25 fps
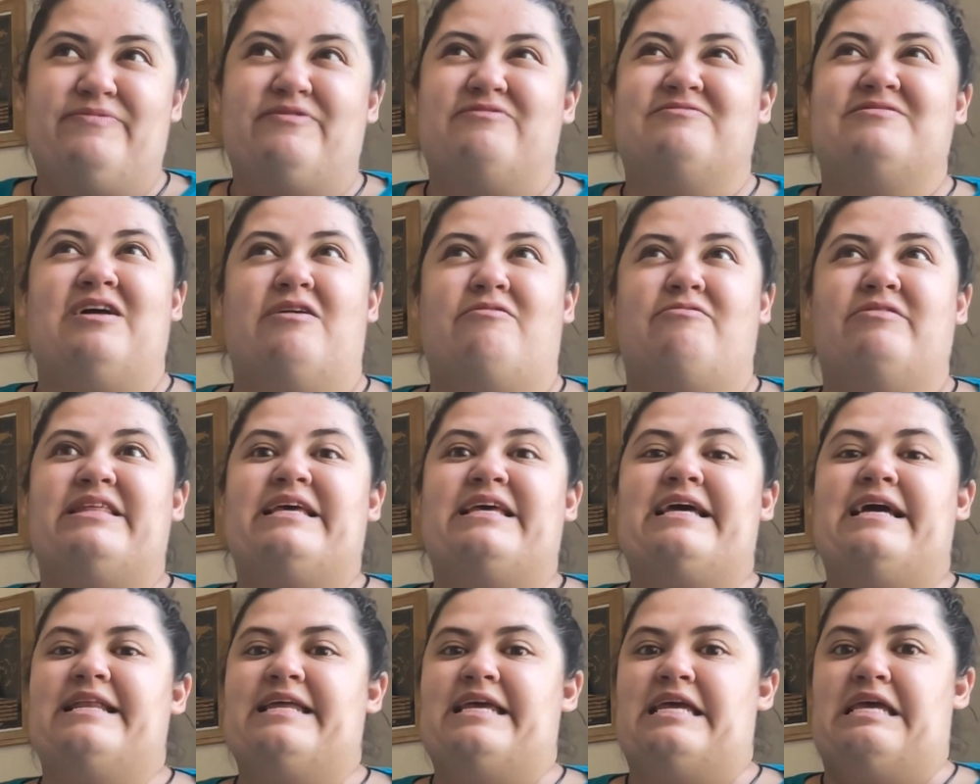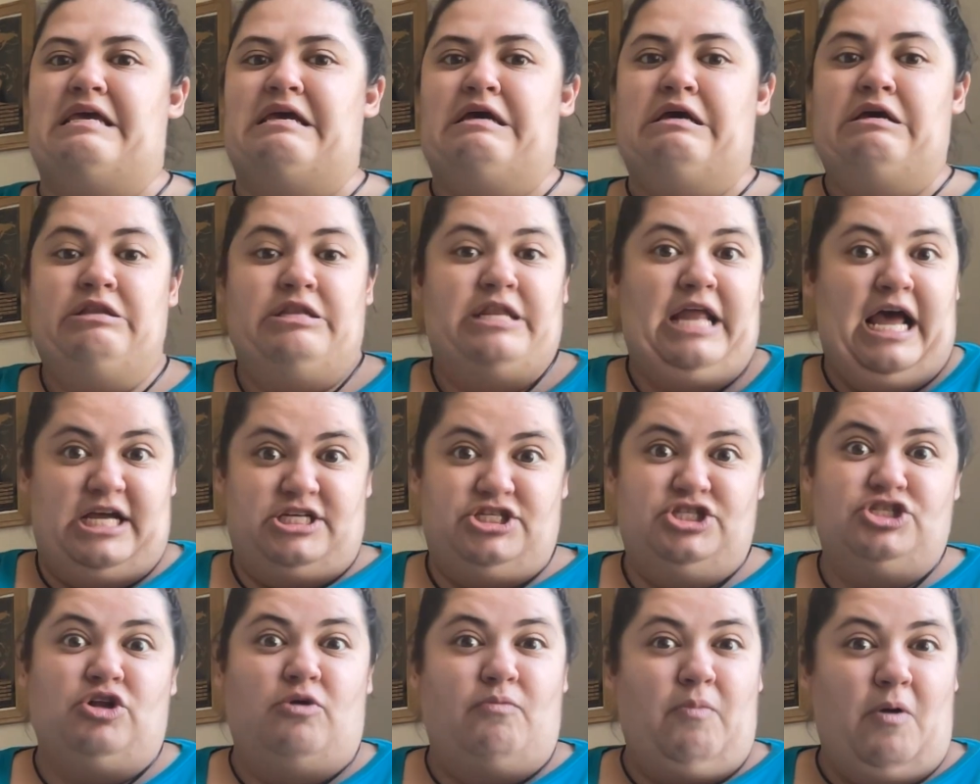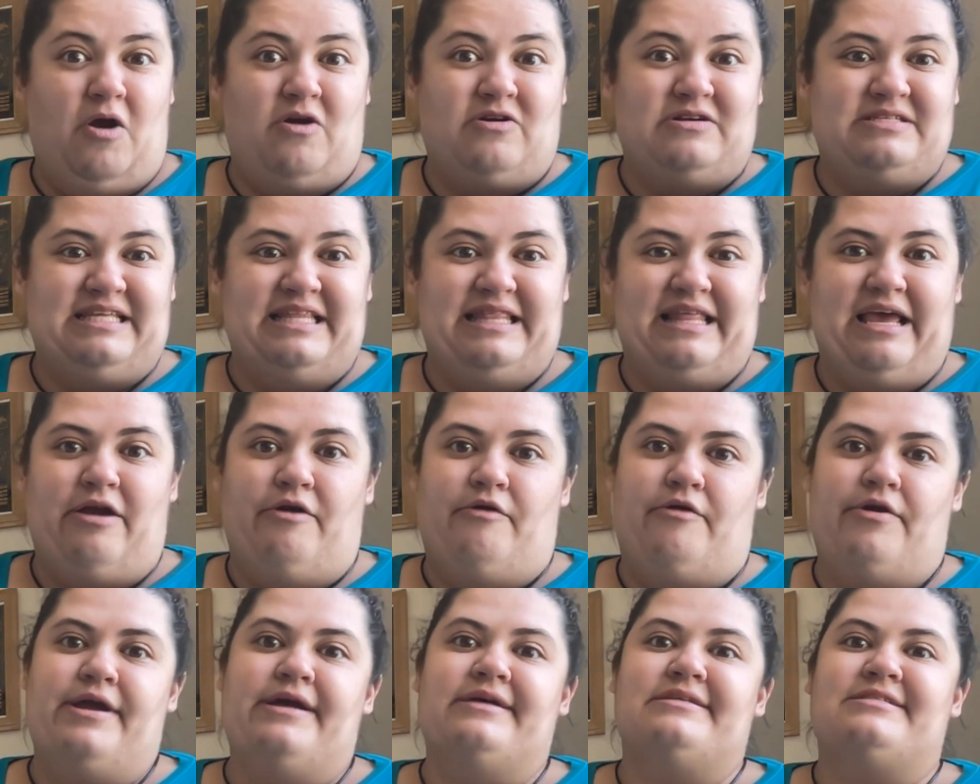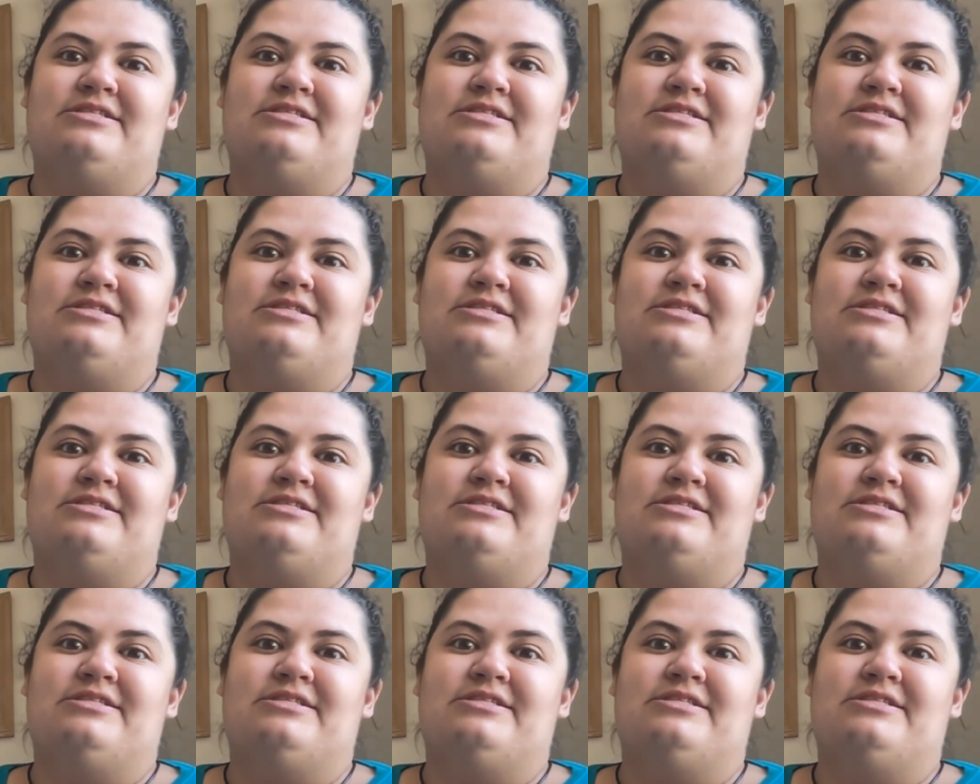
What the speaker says: there's not really any national parks in the area,